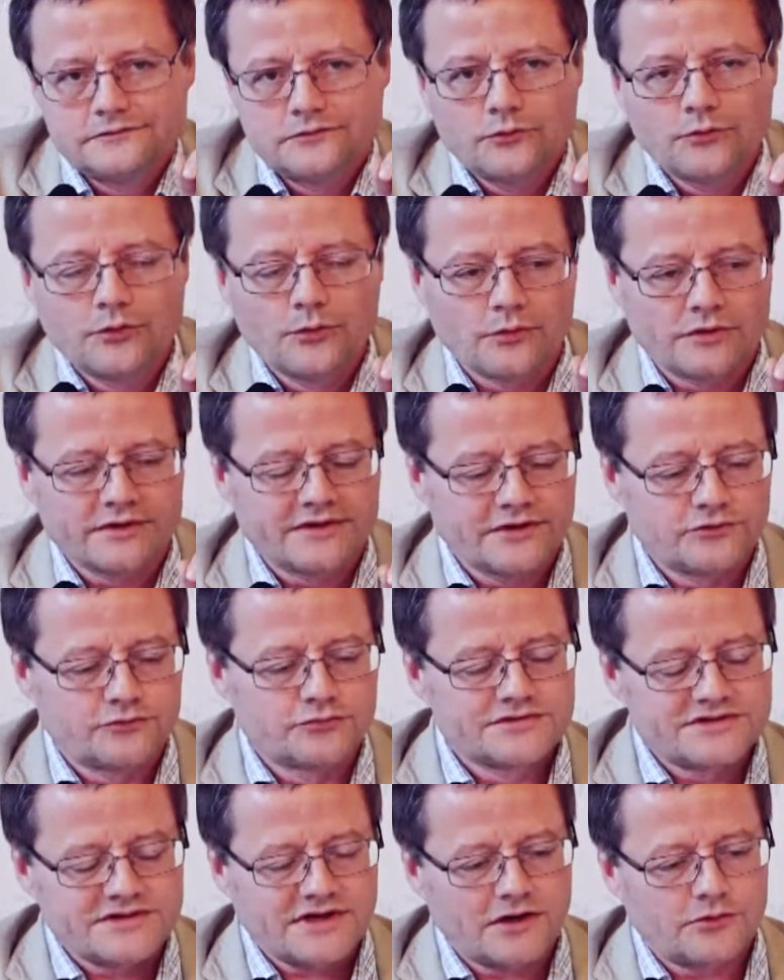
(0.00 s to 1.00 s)
We wanted
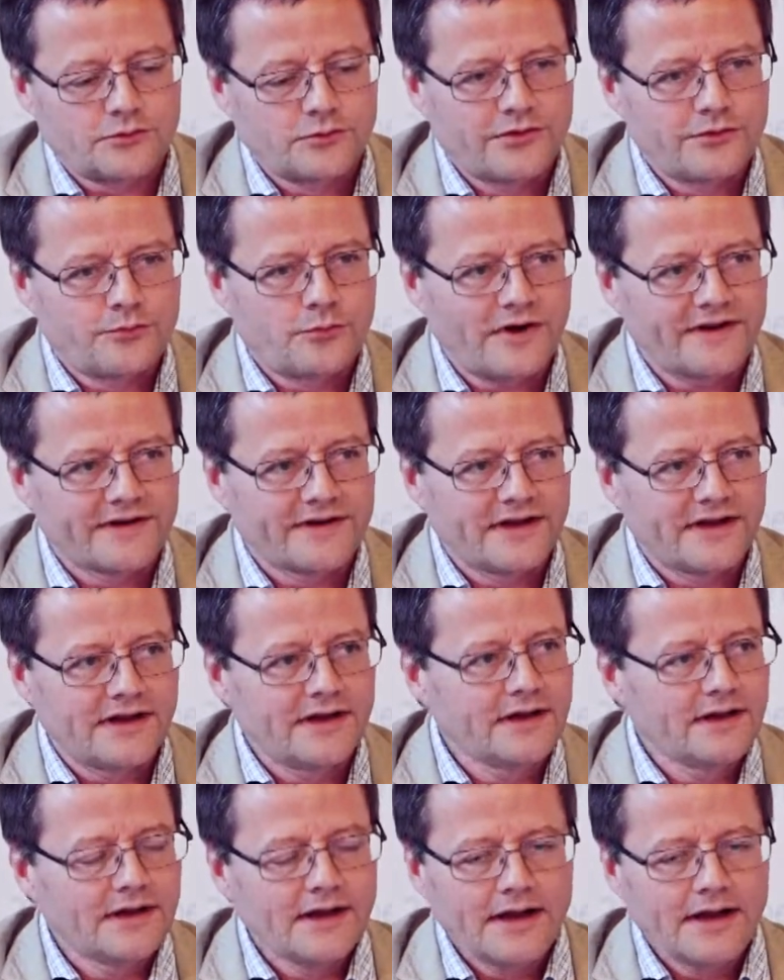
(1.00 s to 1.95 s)
to start with one day